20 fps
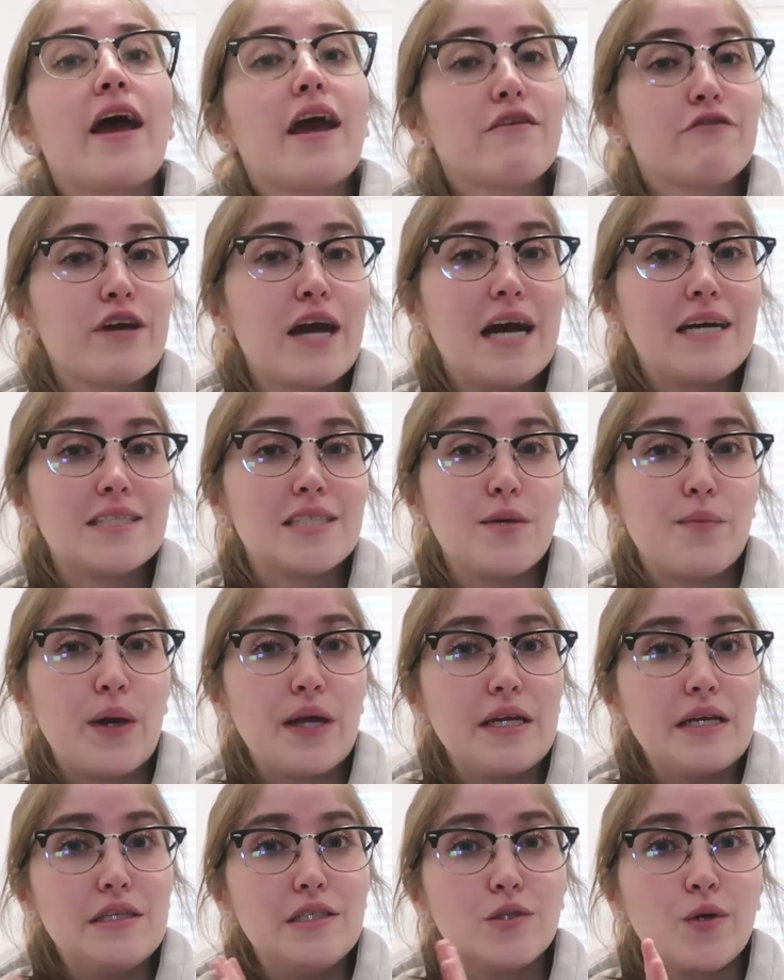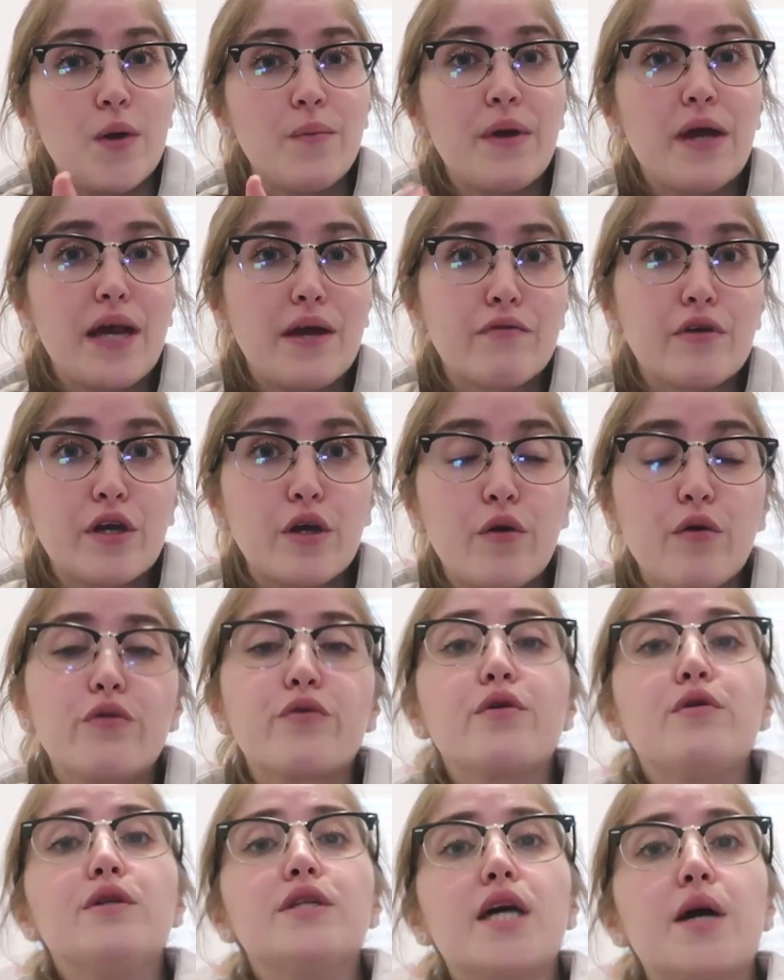Avery has an opinion, so I made Avery go
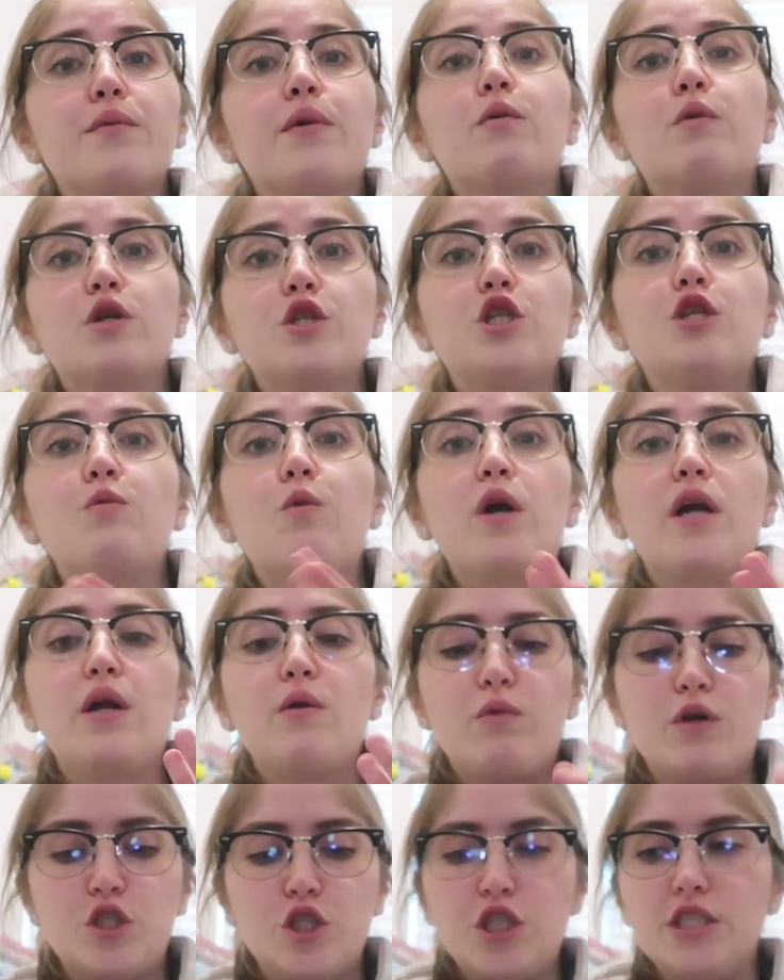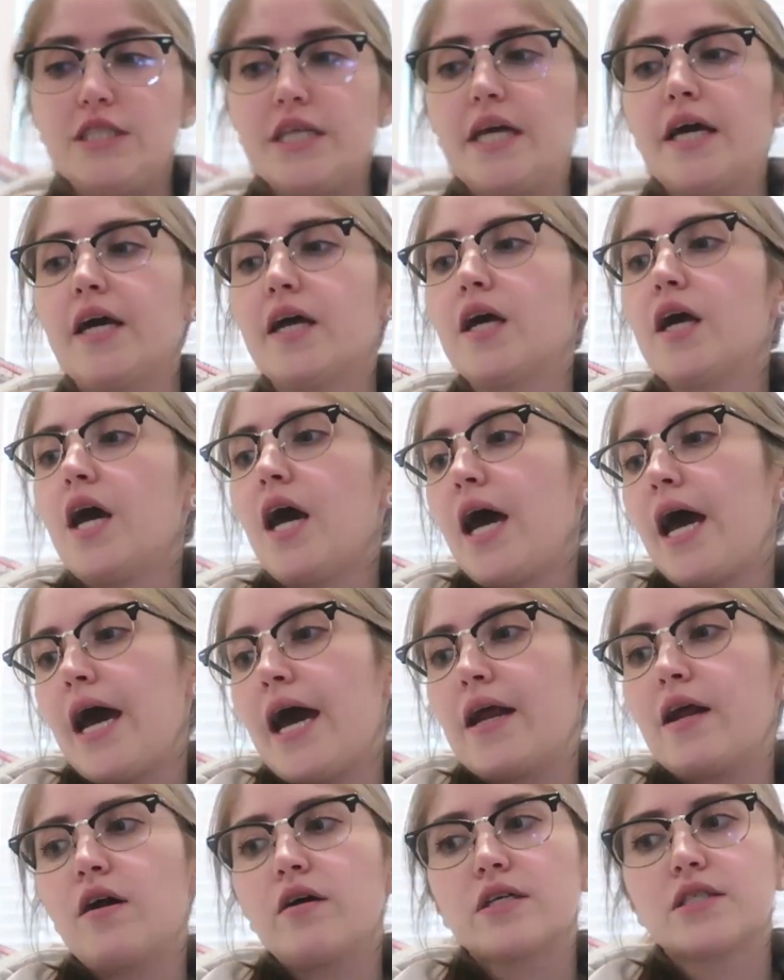through and tell me what she wanted and what she didn't,
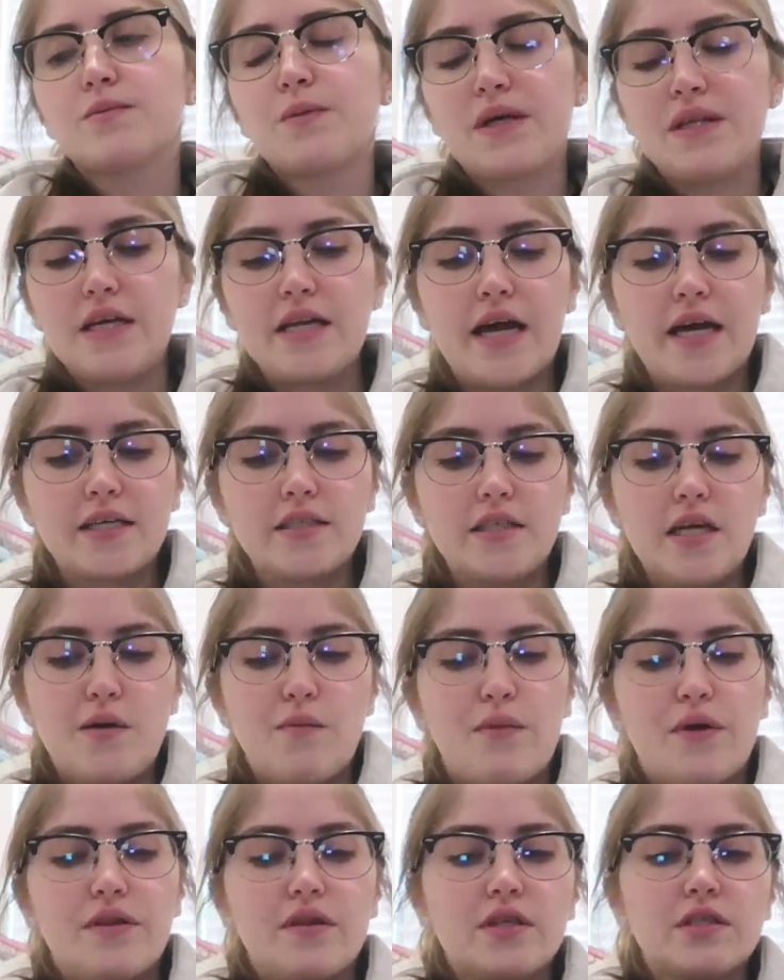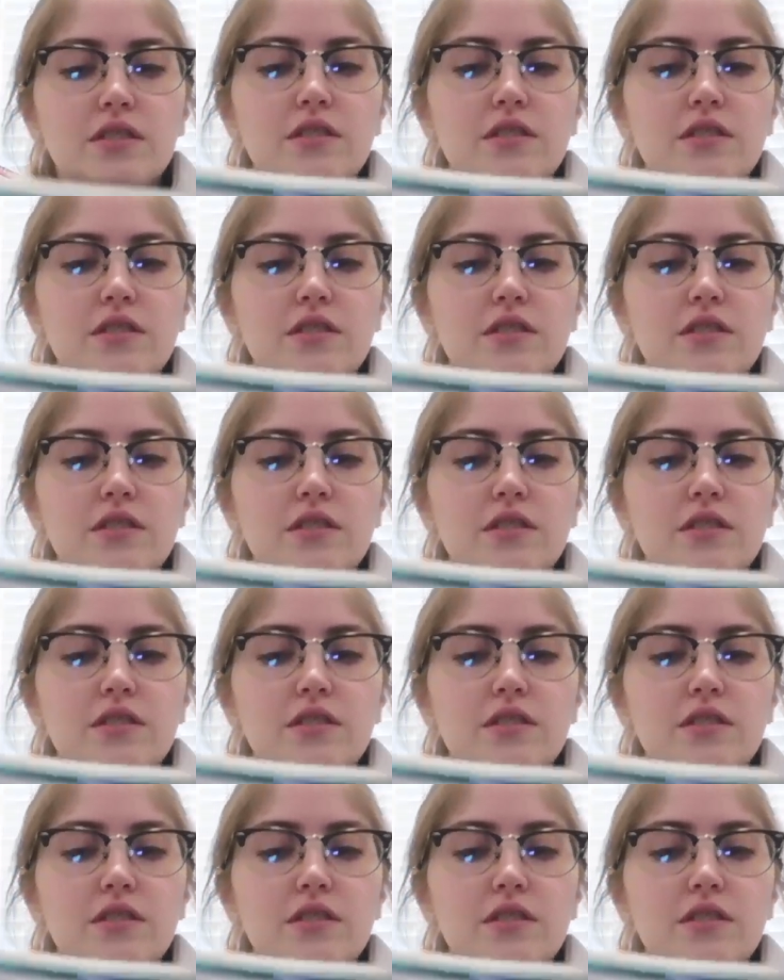and I'll explain the next thing, but